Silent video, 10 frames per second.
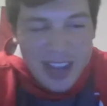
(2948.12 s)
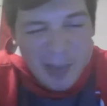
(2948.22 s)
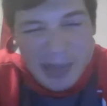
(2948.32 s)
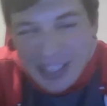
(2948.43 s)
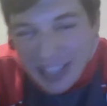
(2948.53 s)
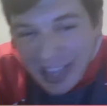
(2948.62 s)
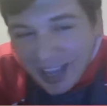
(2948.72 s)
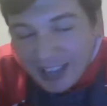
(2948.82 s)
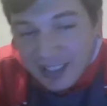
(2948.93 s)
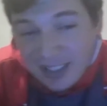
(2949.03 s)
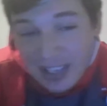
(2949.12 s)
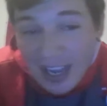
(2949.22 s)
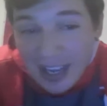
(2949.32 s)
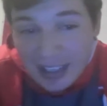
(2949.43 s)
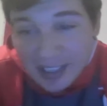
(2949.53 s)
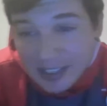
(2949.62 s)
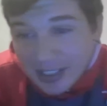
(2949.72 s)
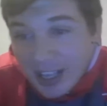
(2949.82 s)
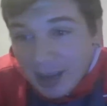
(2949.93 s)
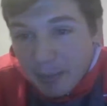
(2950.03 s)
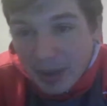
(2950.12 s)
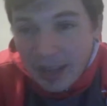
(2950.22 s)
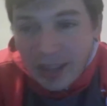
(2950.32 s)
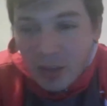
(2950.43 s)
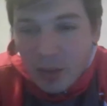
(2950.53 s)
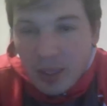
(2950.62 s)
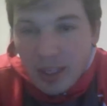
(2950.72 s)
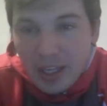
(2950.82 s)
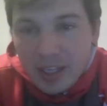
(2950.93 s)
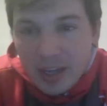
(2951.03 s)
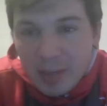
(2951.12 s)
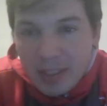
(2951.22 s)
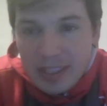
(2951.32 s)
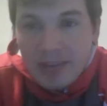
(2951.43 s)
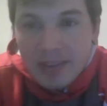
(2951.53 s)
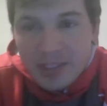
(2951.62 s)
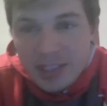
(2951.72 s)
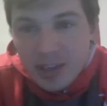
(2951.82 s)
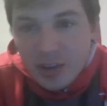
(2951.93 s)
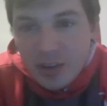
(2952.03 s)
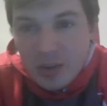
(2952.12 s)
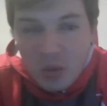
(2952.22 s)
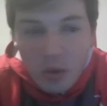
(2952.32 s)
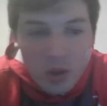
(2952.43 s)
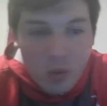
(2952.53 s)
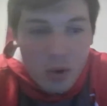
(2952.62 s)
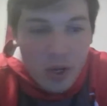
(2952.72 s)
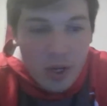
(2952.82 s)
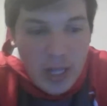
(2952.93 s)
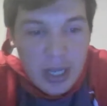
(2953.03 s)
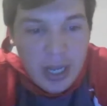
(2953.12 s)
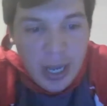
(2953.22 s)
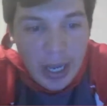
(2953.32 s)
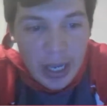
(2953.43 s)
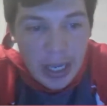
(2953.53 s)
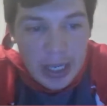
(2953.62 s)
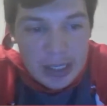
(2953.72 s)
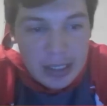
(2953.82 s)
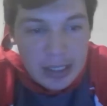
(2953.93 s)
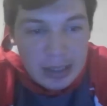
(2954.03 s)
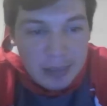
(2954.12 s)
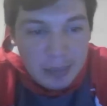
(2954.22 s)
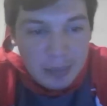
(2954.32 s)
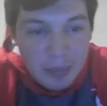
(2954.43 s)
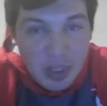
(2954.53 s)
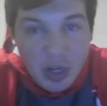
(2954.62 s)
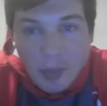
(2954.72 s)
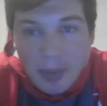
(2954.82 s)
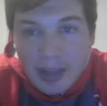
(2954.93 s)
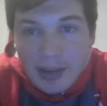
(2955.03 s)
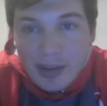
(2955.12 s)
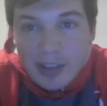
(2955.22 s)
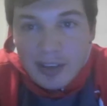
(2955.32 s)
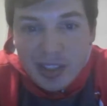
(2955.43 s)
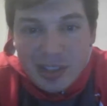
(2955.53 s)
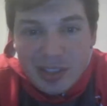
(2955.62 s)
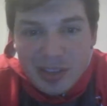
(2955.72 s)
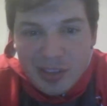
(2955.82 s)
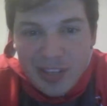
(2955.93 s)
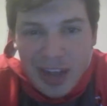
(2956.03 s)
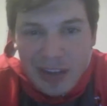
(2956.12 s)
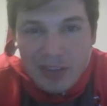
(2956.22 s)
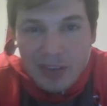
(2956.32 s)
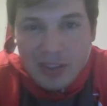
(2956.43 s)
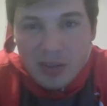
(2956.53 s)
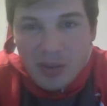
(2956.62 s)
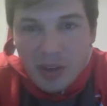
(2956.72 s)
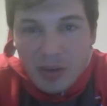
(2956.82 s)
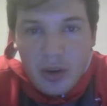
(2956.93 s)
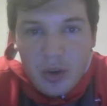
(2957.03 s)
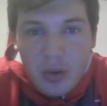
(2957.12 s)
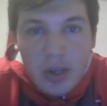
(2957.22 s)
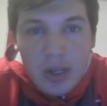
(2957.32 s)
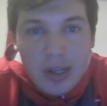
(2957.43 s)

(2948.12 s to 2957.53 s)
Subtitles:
I mean, yeah, it's a lot. It's a lot, but I think we can get it done by 17 or even 21. And, Baylor, they're down. They lost 3 in a row.